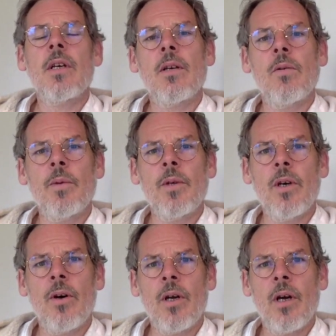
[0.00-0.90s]
that will be
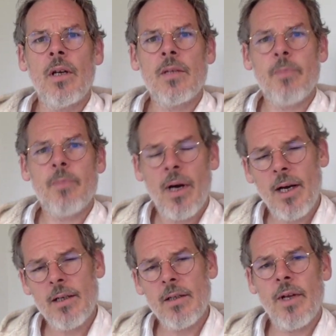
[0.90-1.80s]
going on as
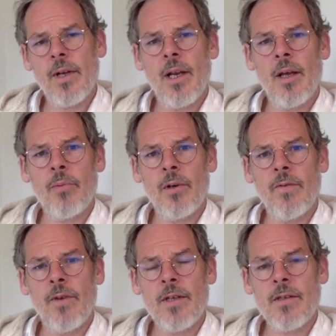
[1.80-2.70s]
part of the Red Line Book
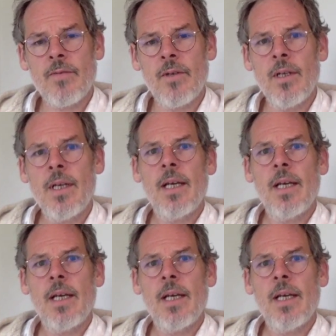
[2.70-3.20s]
Festival